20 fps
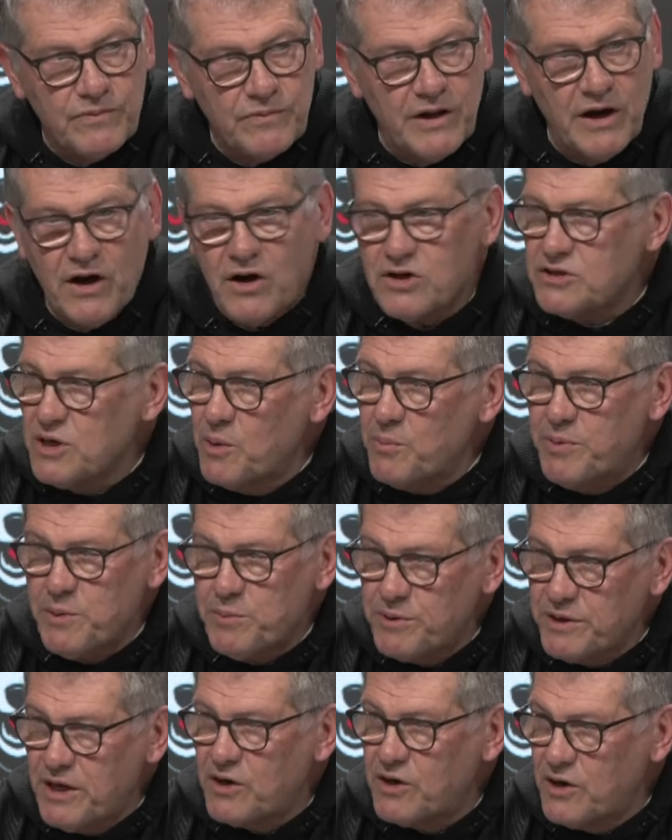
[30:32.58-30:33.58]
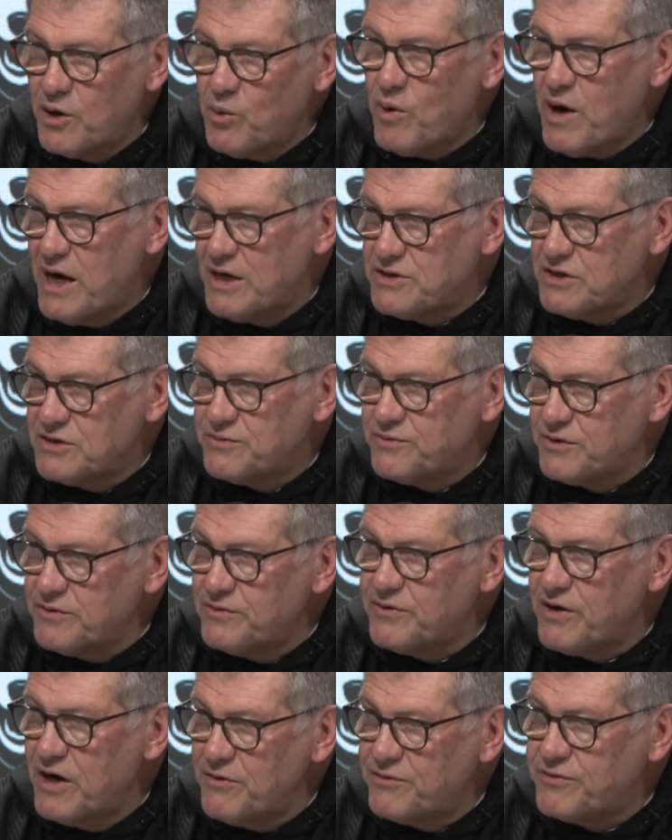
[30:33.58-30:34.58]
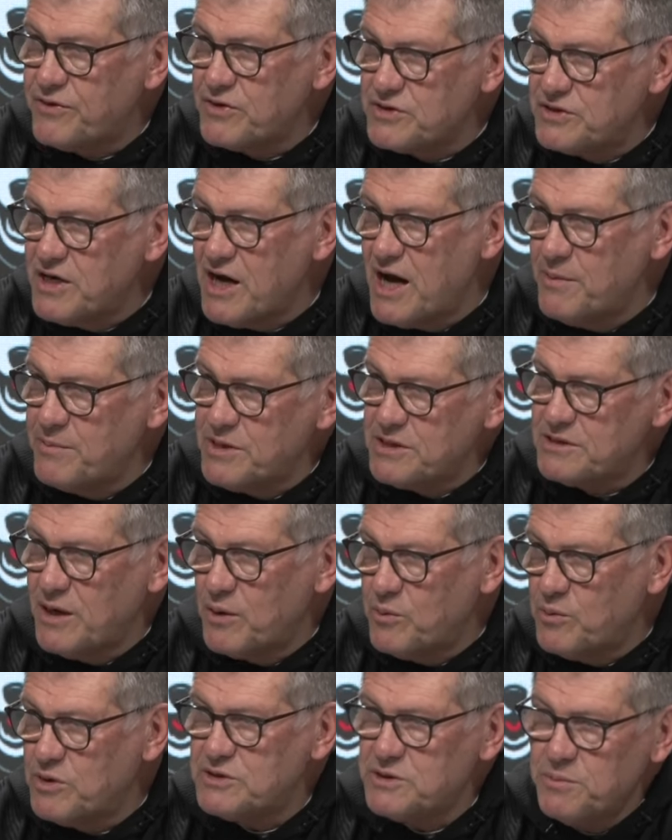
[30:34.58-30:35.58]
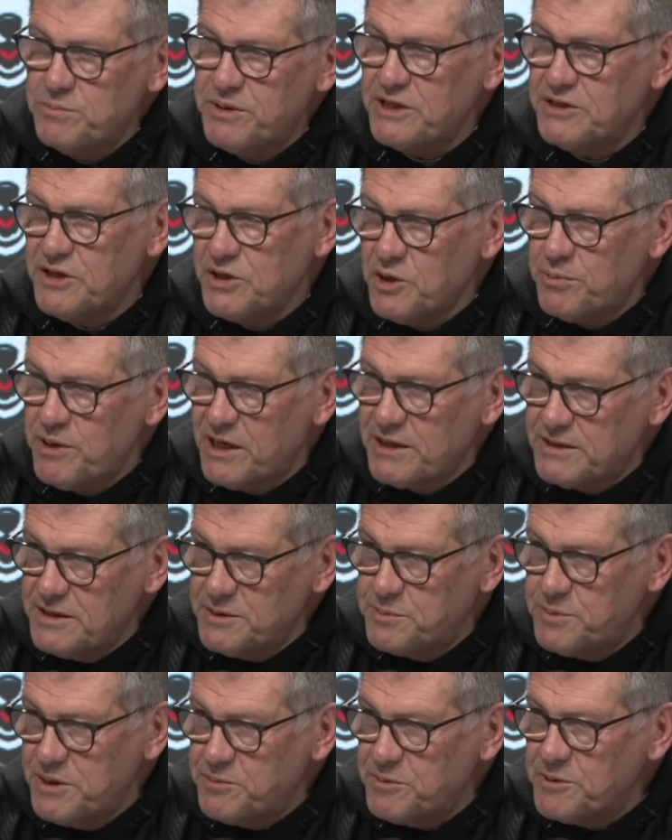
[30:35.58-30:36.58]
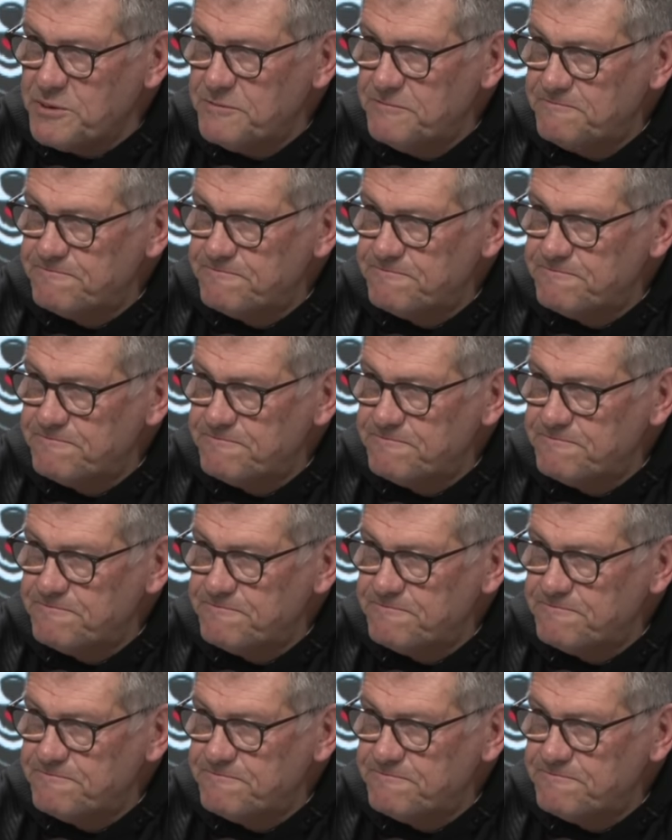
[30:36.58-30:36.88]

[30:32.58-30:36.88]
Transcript: there are some people that are going to watch us for the very first time and say, what's the big deal about these people?